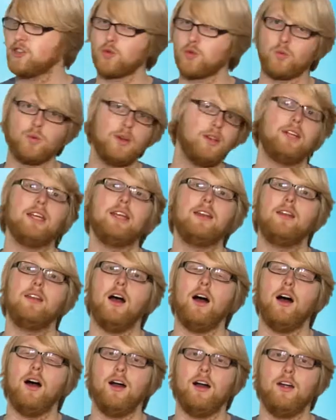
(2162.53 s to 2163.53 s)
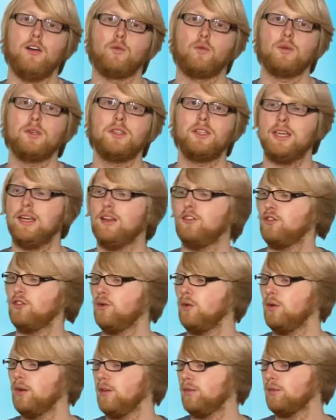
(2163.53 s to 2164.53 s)
really, really
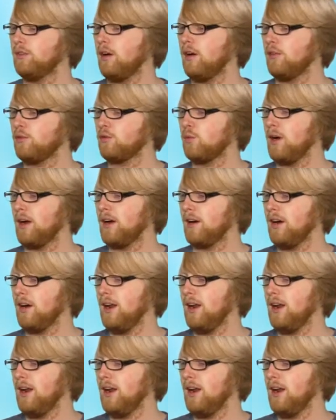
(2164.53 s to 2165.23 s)
intuitive software,